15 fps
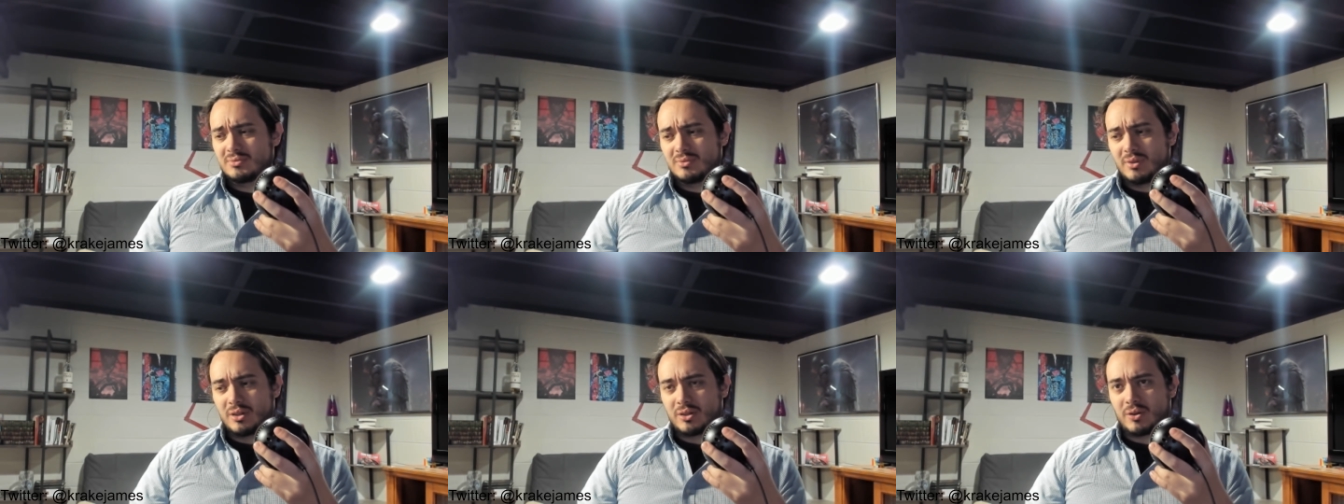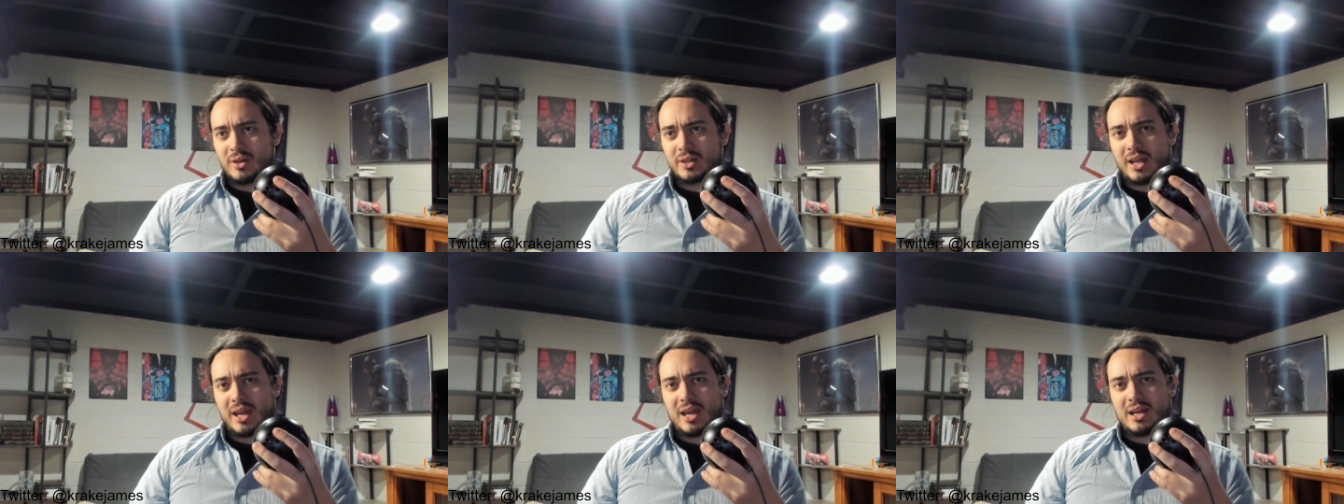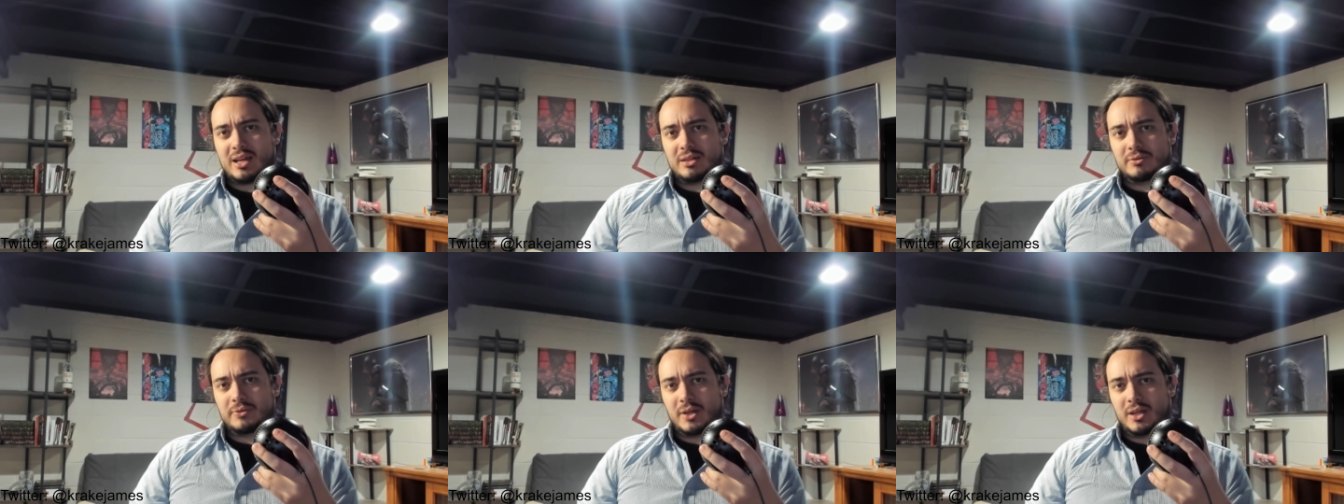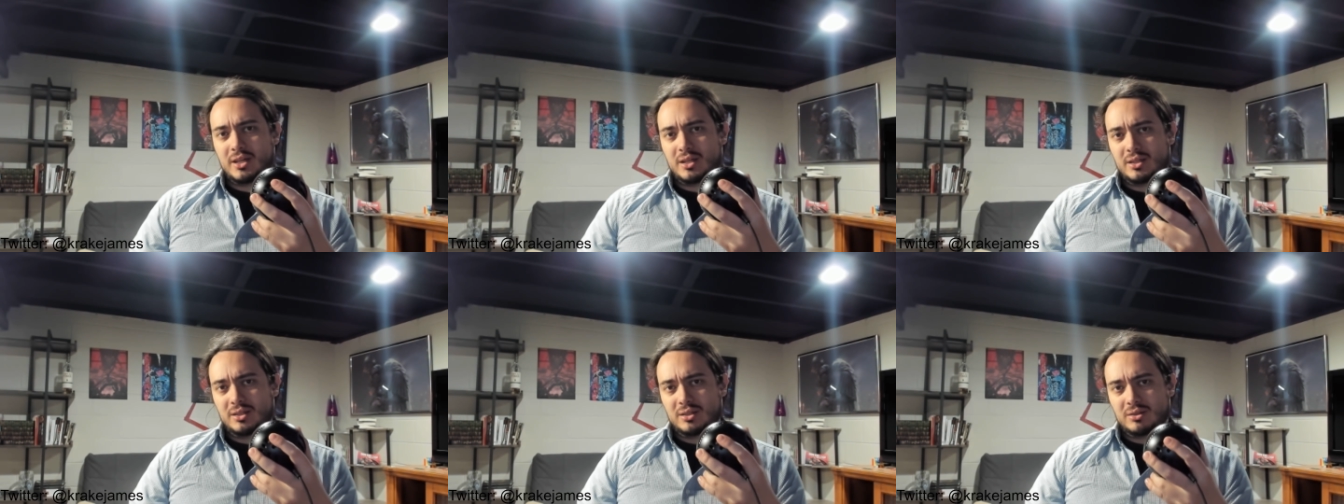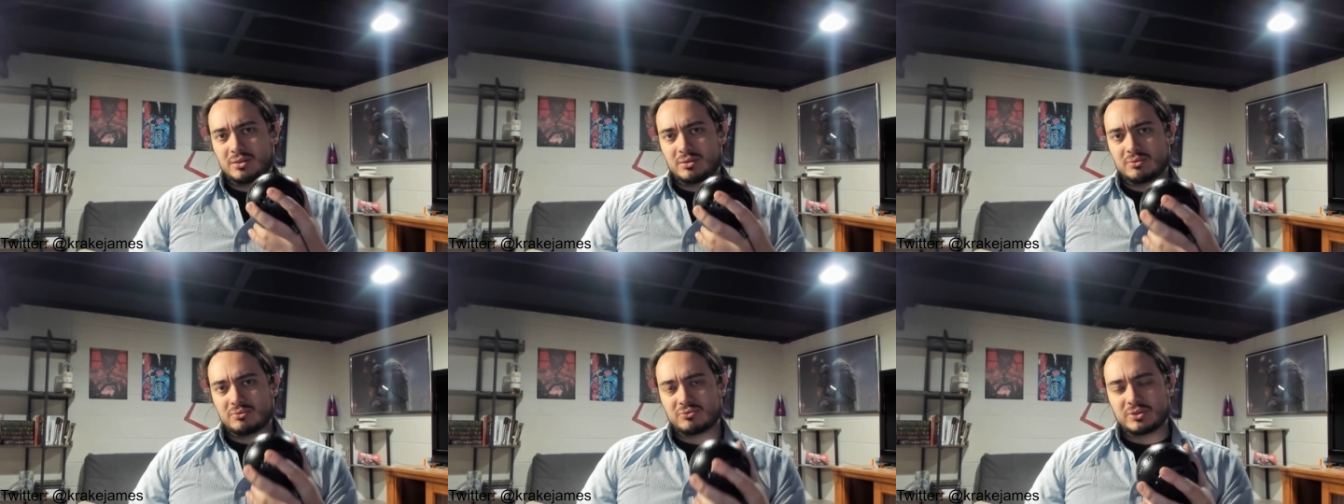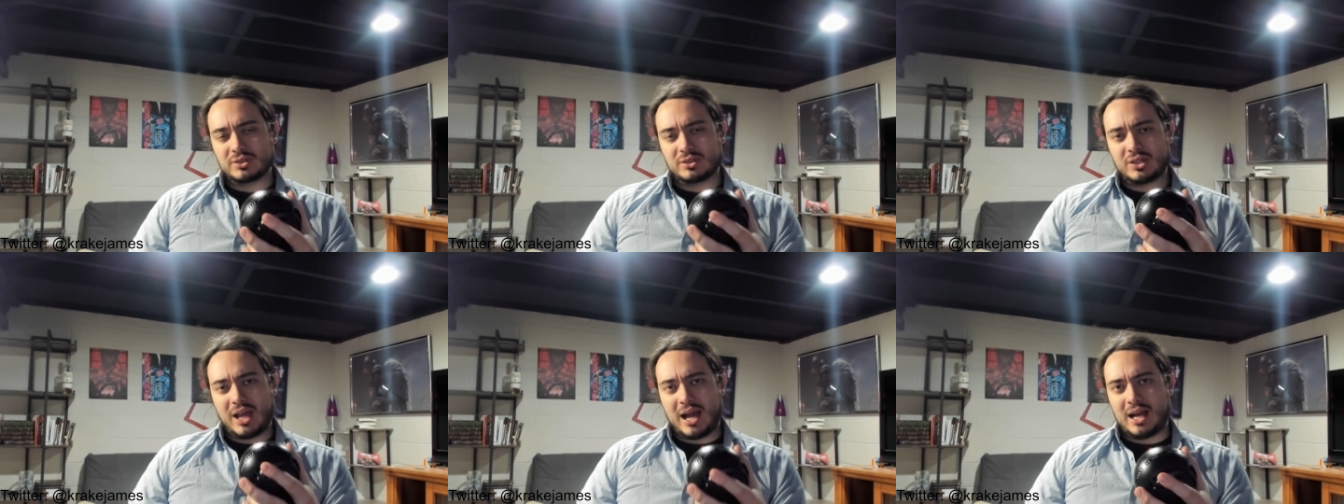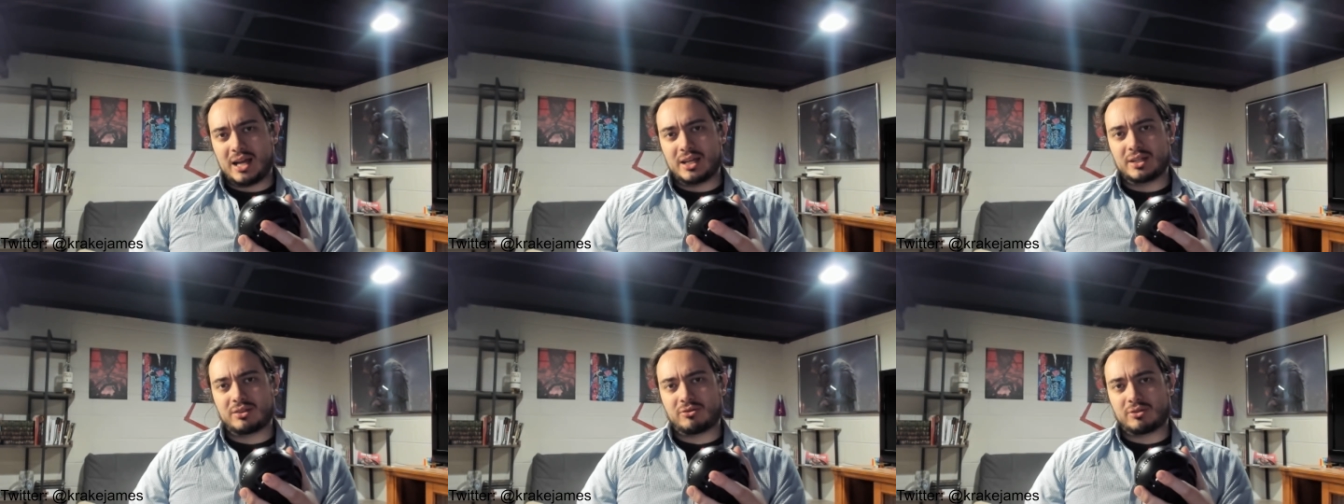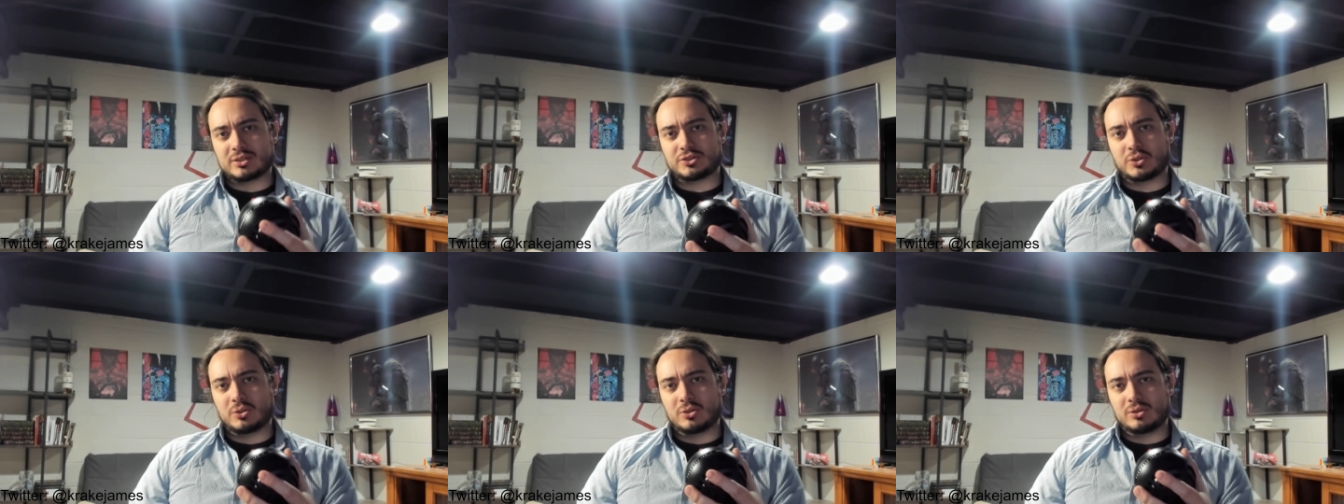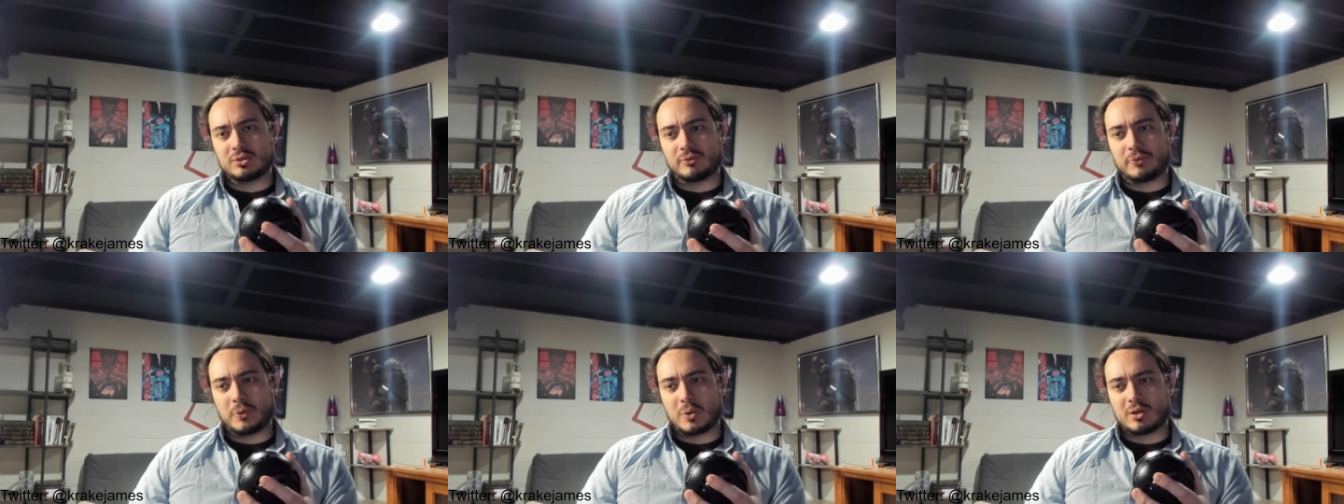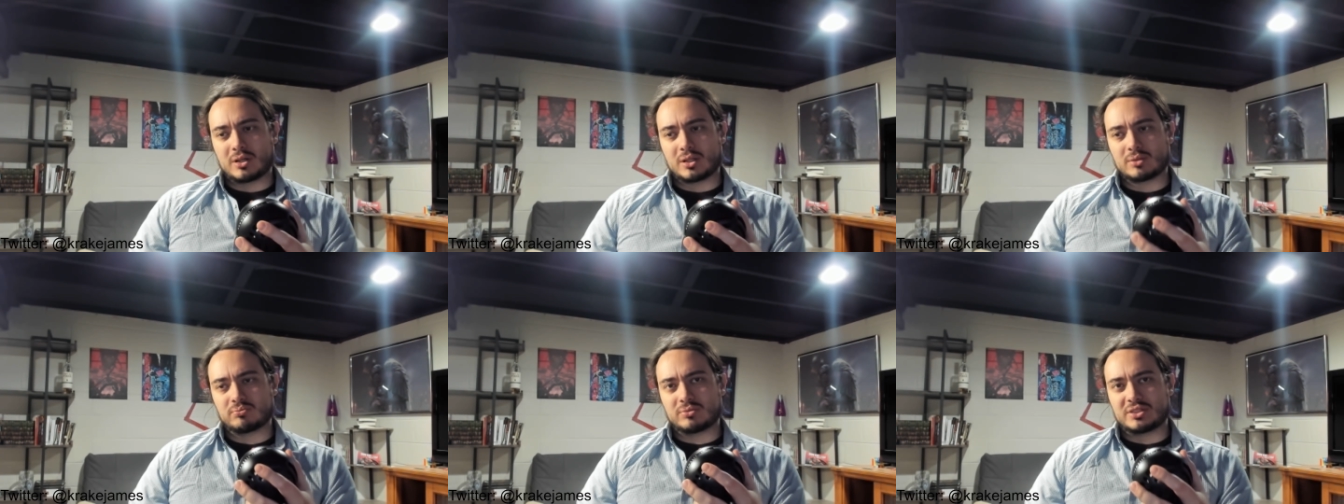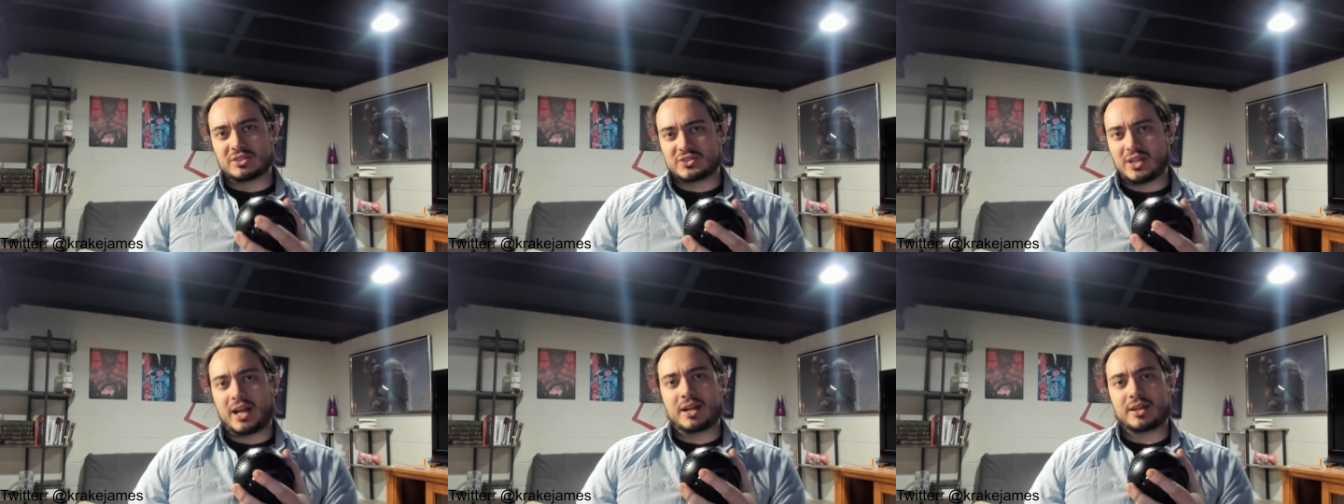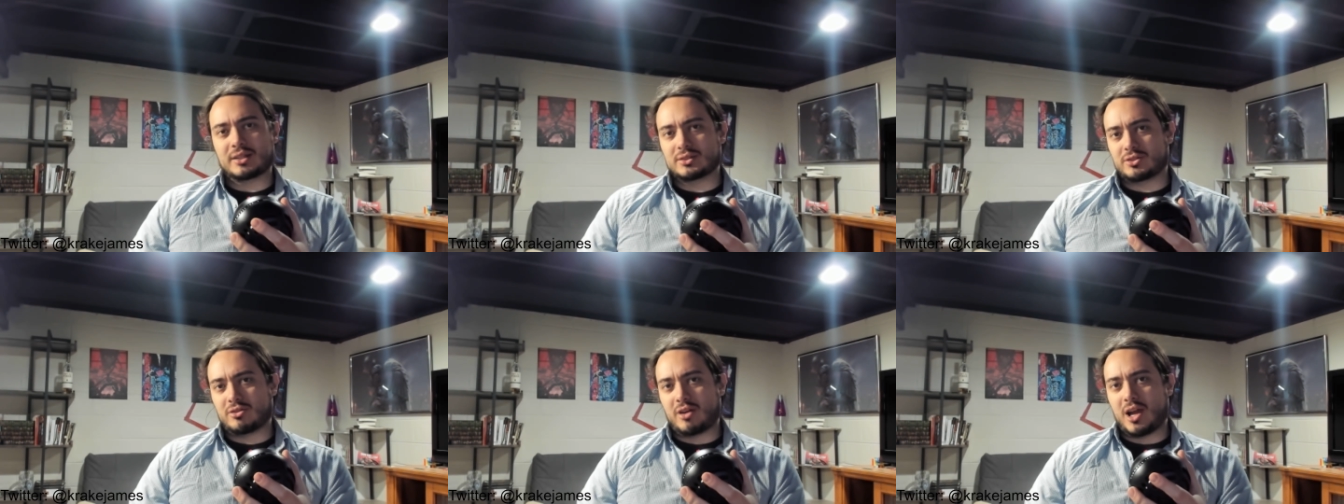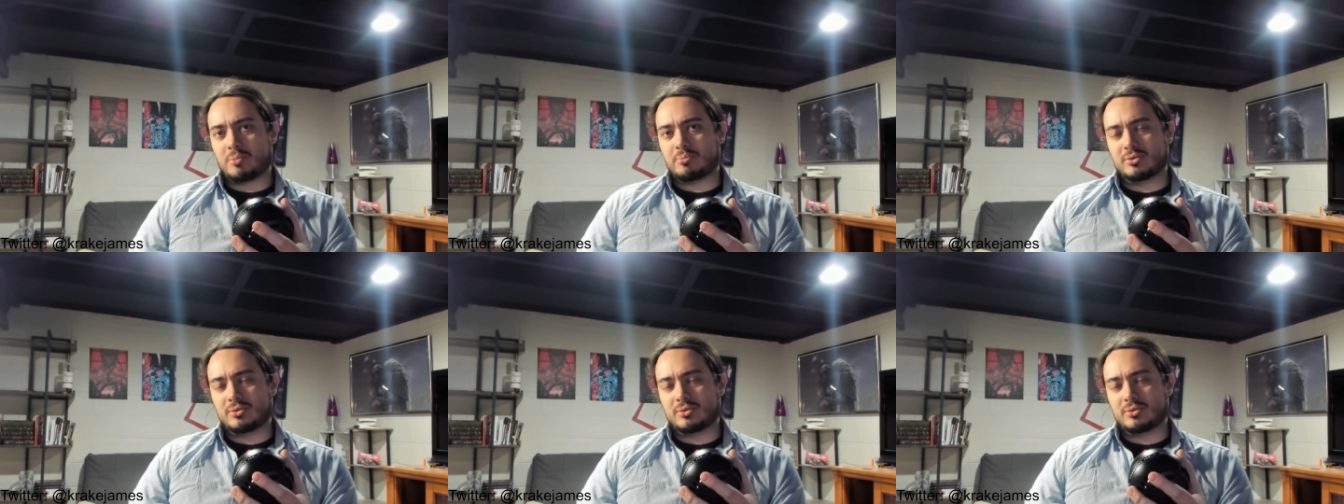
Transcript: They're going to have a really high threshold for deciding it's crap.